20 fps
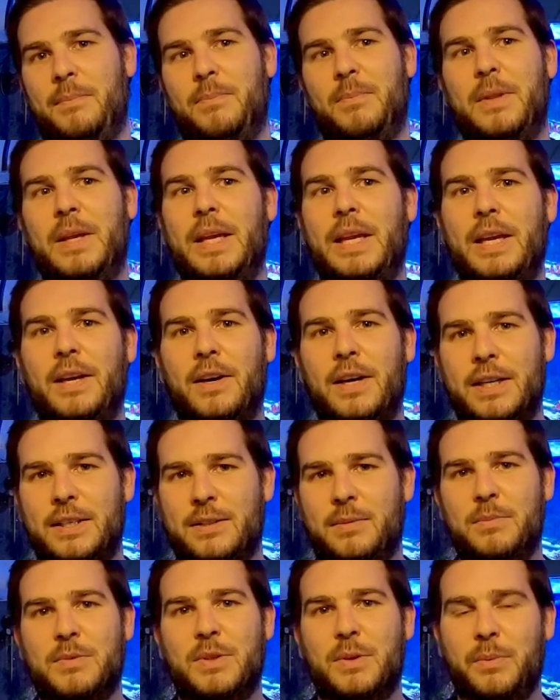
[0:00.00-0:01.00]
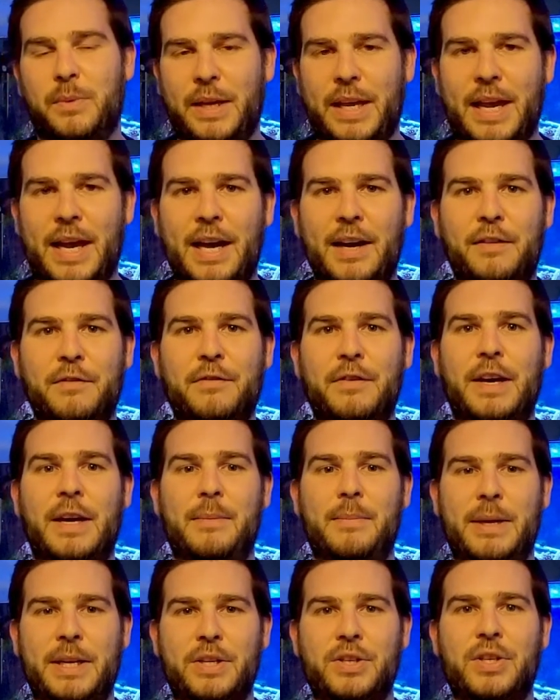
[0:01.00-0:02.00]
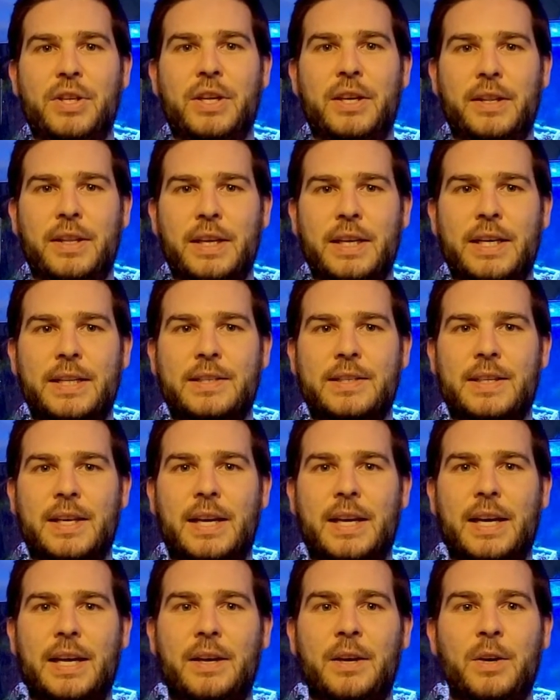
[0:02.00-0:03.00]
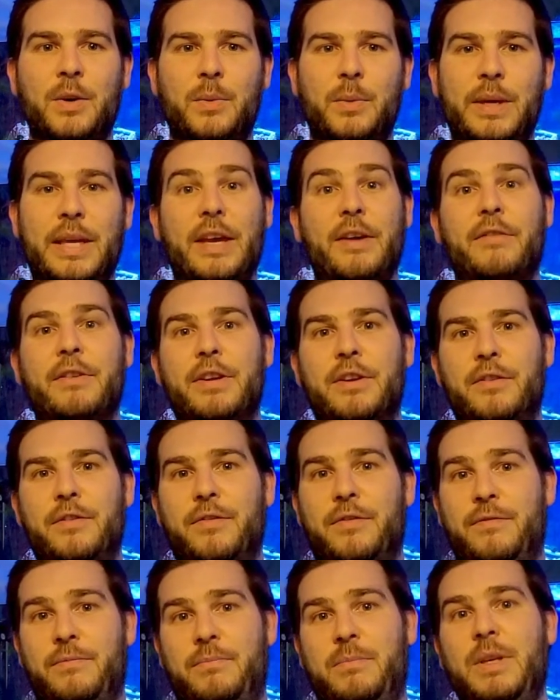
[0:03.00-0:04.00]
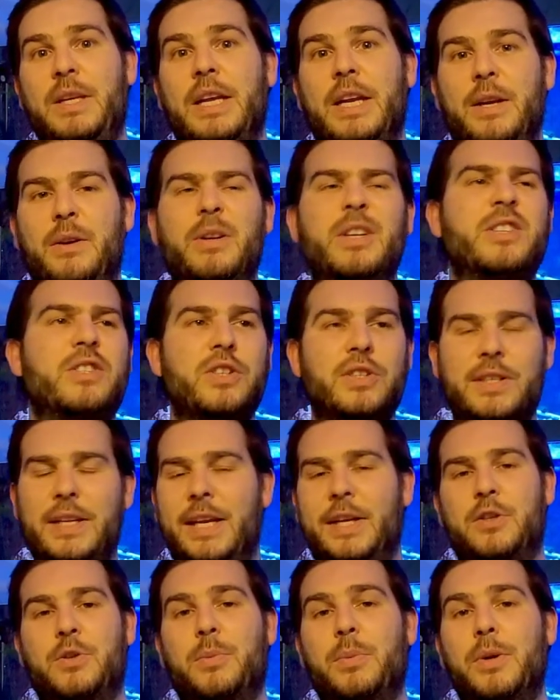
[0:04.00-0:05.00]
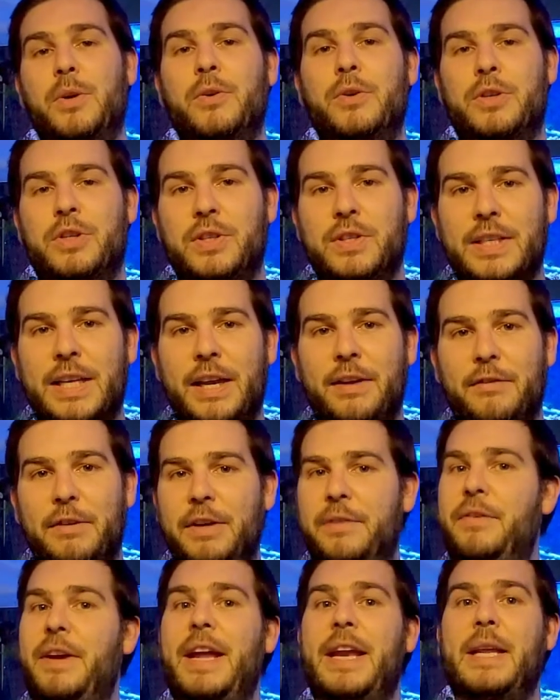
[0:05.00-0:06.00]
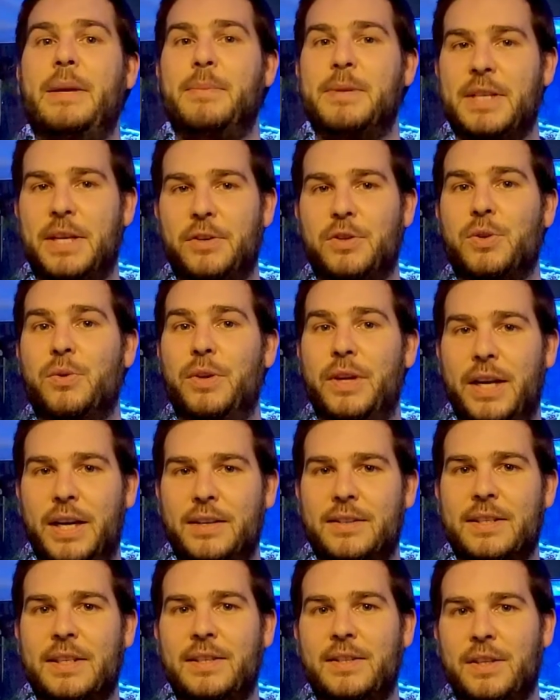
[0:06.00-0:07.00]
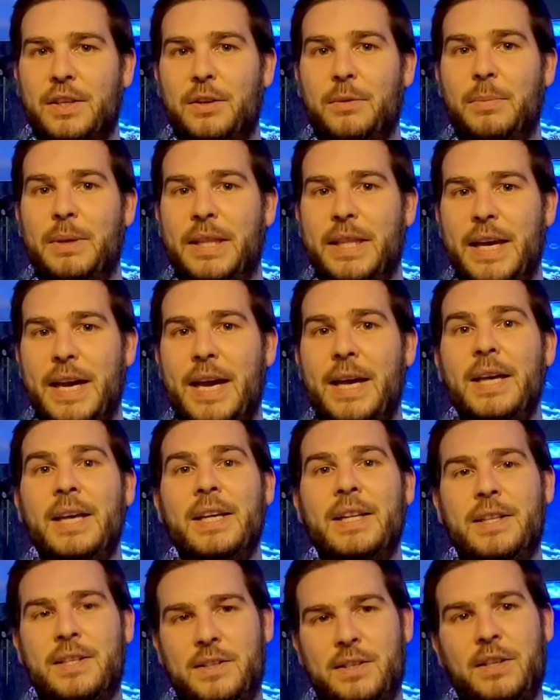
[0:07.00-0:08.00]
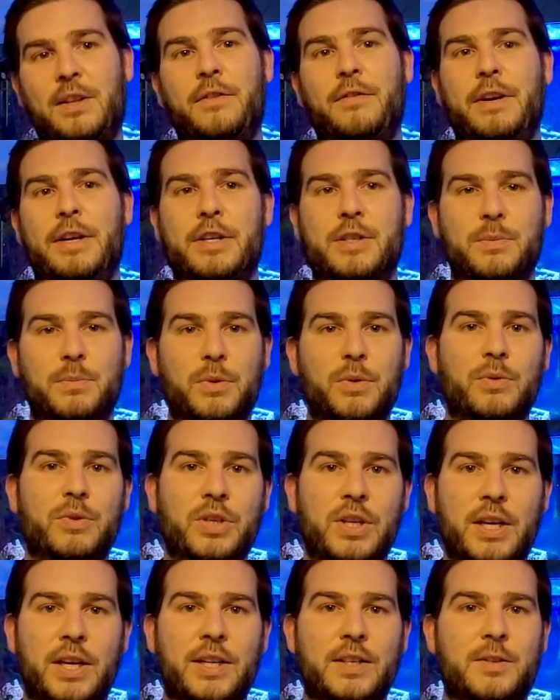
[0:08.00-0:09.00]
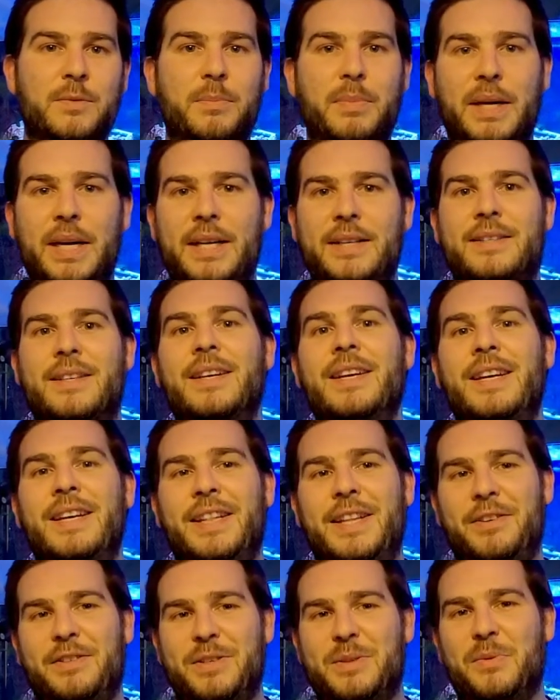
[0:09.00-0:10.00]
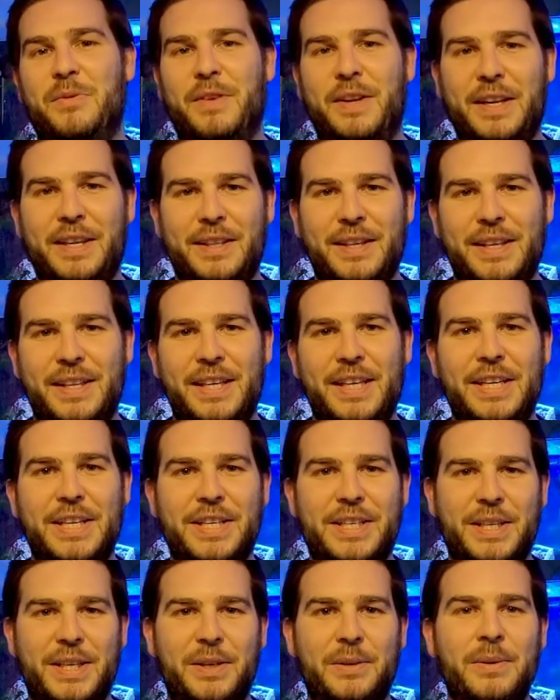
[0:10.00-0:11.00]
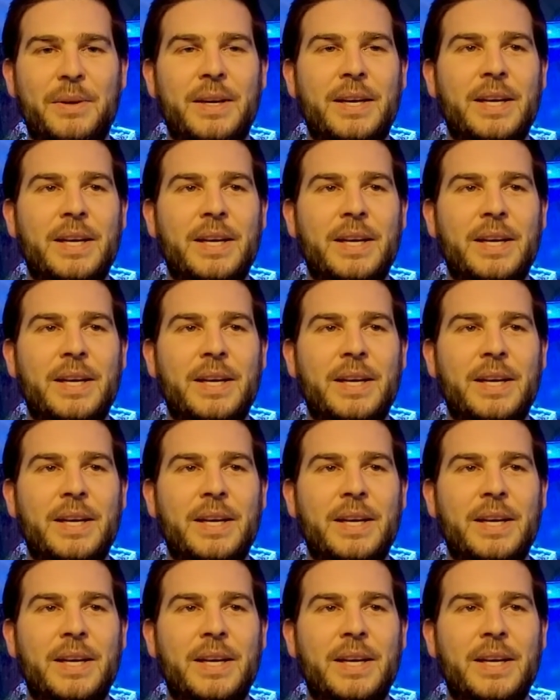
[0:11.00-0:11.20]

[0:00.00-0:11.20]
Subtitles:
the items that we have and make sure that we get rid of, you know, it's just an extra precaution to get rid of any potential nasties that could be there. There's still a very small chance, but there is with anything that you do.